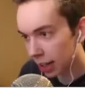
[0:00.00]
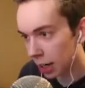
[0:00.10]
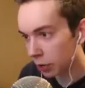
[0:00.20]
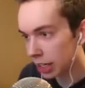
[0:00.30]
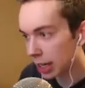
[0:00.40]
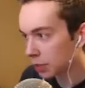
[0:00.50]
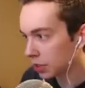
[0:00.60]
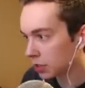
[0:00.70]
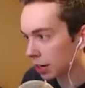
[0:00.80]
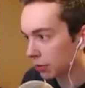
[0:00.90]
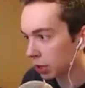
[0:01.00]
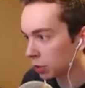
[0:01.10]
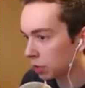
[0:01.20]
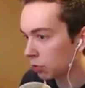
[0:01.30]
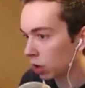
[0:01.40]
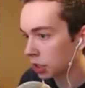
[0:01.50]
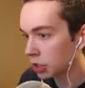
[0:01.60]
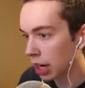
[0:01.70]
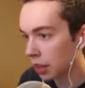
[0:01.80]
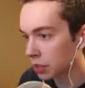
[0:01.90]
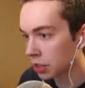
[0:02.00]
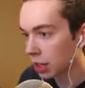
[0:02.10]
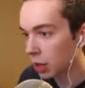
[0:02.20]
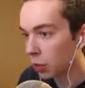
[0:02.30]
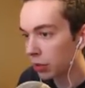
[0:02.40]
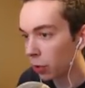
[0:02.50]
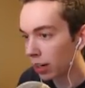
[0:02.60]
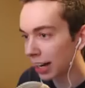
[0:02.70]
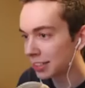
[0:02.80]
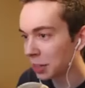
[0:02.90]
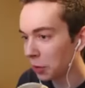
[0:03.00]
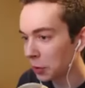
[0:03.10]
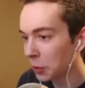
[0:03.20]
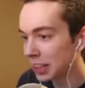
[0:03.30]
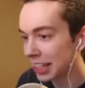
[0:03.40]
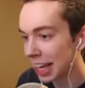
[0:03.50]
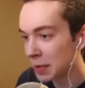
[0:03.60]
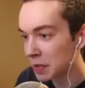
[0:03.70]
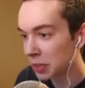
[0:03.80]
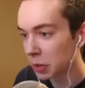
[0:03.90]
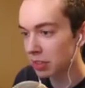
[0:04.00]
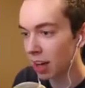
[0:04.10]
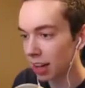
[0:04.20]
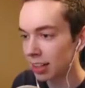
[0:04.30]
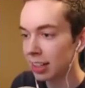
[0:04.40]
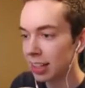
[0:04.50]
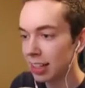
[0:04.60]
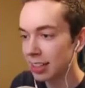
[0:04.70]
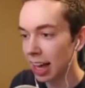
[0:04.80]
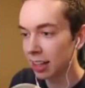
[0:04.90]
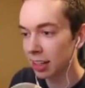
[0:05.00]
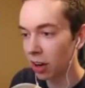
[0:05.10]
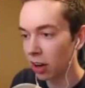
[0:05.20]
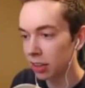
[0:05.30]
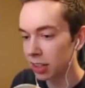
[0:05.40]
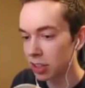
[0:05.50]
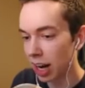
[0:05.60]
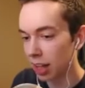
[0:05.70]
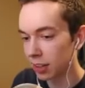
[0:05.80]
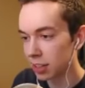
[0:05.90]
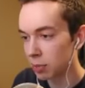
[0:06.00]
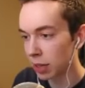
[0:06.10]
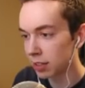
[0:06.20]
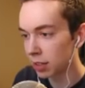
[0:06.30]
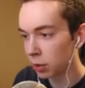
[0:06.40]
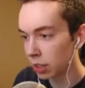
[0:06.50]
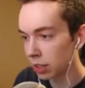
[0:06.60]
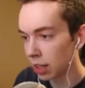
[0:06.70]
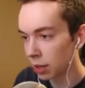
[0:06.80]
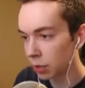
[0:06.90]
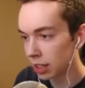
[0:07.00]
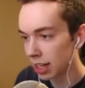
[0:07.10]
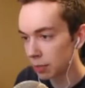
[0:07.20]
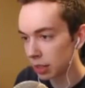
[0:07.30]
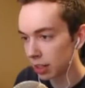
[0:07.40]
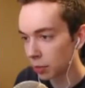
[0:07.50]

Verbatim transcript: Gotta rename it to Jeffrey, and we've won the challenge. We've won. I still want to win the game, even though it's not exactly on the challenge. But I still want to. I want to name it.